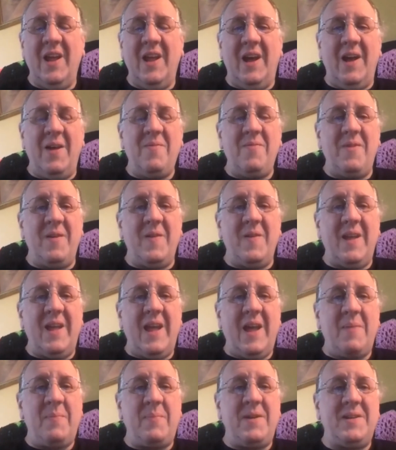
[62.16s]
I'm very
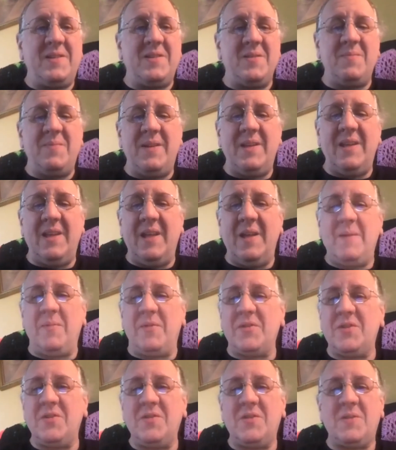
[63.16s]
happy to be able
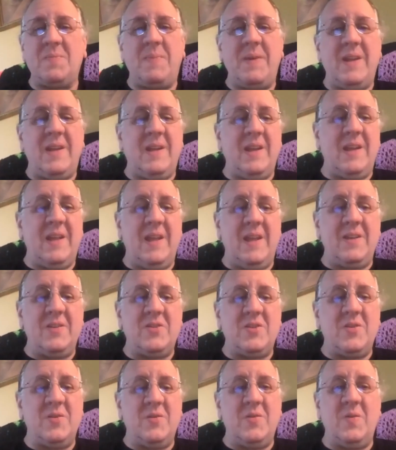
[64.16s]
to speak again
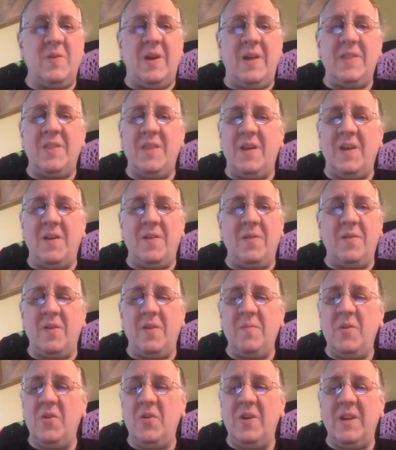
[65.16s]
to the
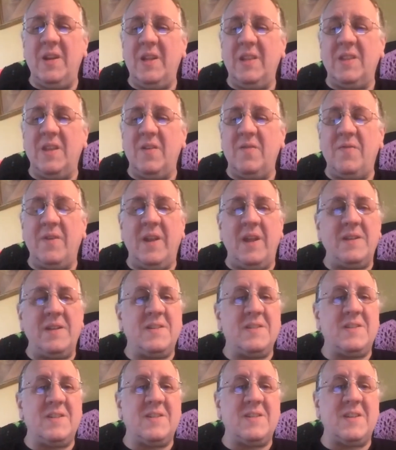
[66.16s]
community at the
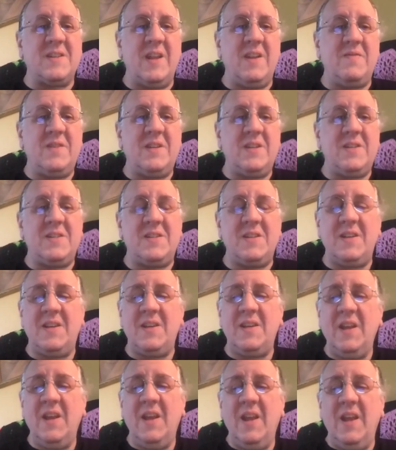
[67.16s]
Vedanta Society of
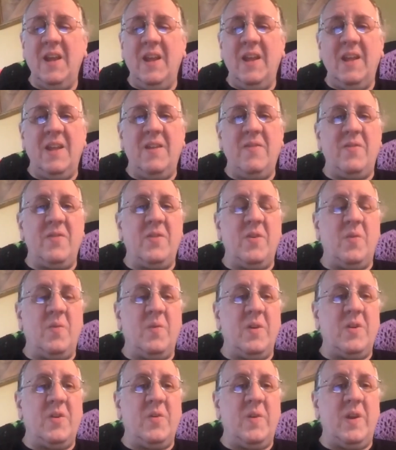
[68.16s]
DC, even though
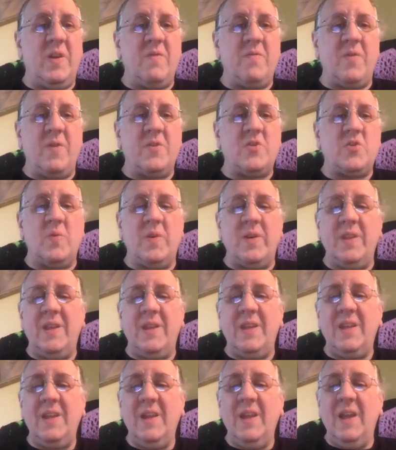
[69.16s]
we're doing it
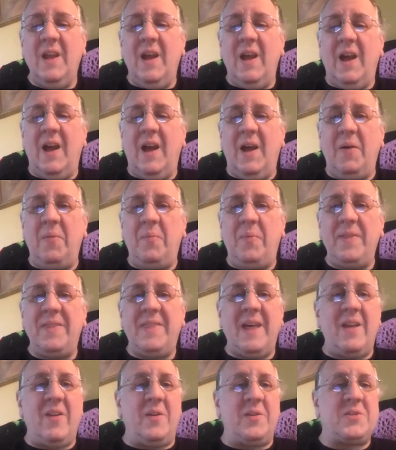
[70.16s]
virtually, but
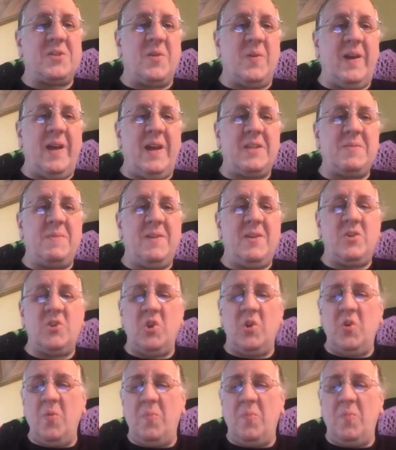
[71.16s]
that also allows me to show you